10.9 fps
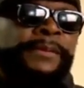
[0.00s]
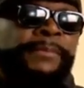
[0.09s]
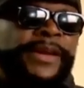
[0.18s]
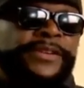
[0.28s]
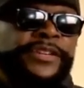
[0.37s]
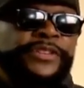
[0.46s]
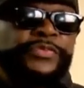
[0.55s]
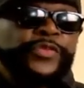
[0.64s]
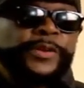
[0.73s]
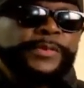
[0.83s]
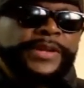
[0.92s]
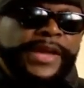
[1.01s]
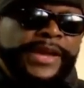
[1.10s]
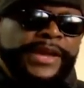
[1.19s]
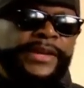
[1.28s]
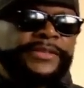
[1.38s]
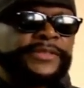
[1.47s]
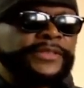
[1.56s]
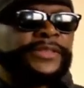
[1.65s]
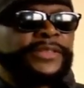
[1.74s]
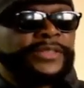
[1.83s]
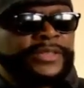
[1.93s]
Man, this woman has
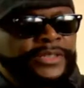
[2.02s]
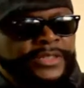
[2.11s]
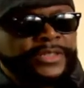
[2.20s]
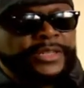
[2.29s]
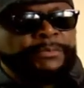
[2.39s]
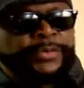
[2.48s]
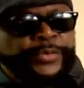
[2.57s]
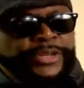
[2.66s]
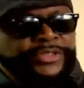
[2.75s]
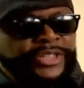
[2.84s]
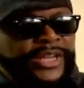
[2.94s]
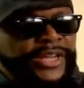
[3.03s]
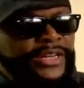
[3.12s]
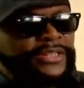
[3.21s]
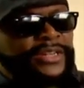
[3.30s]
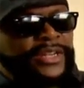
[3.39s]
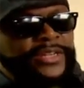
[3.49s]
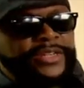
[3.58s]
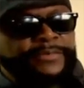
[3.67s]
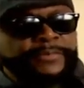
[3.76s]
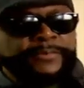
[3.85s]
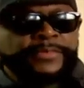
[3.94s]
parental
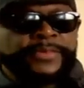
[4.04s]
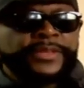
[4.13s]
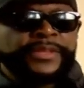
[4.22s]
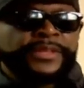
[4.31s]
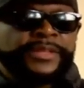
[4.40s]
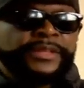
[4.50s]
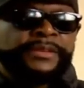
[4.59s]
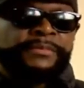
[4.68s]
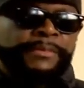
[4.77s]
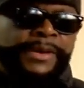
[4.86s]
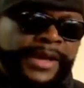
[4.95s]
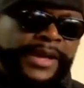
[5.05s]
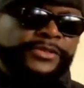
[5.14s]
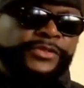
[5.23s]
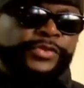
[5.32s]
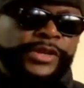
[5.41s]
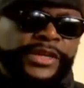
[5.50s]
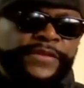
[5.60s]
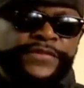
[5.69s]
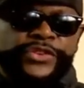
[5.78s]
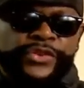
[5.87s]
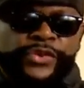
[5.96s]
alienated my
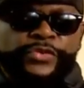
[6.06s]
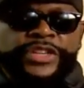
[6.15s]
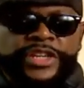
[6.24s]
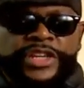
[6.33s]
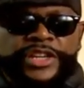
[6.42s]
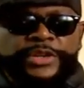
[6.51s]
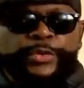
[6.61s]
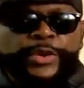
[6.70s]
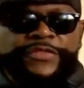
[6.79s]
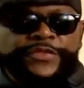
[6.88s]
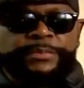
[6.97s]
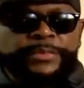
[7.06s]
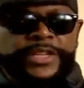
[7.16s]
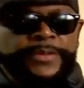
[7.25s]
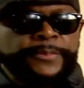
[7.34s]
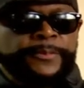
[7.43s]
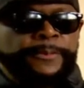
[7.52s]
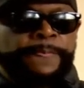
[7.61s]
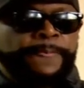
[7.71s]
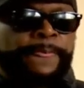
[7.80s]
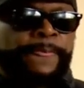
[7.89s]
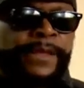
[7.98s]
12-year-old kid away from me
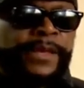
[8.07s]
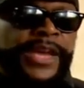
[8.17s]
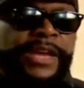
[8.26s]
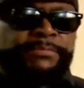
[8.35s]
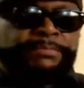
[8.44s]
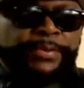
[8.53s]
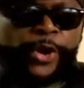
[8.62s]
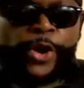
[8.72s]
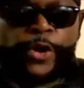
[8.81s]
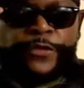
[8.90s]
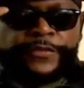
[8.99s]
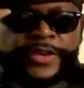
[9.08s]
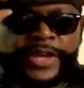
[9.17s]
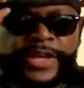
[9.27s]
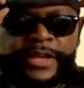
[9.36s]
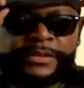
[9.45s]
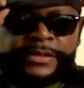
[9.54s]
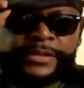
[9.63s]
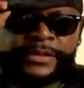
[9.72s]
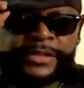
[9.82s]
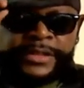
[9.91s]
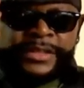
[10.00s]
at birth now.
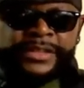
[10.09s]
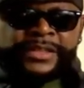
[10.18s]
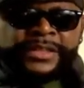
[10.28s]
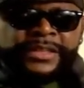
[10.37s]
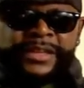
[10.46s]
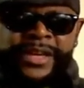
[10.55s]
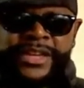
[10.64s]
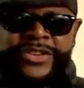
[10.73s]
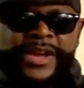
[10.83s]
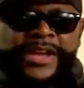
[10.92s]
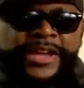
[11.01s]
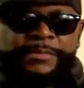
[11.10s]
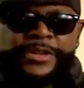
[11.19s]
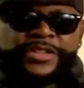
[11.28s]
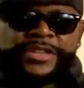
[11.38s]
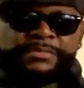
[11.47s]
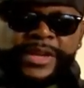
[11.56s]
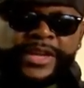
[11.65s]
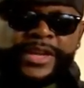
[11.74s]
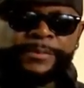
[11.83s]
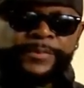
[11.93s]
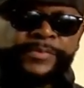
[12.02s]
Hey, here I am, a good man,